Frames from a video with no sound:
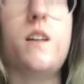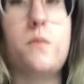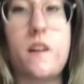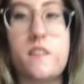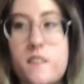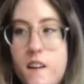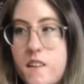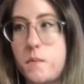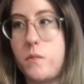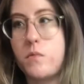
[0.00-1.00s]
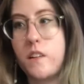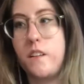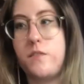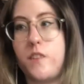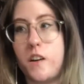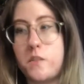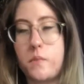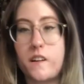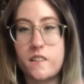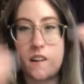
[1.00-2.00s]
which has been really fun
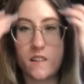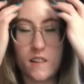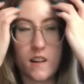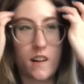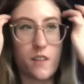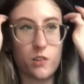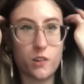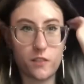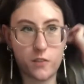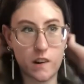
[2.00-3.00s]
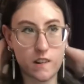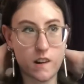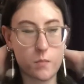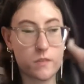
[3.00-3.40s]
because I just like have a lot of free time.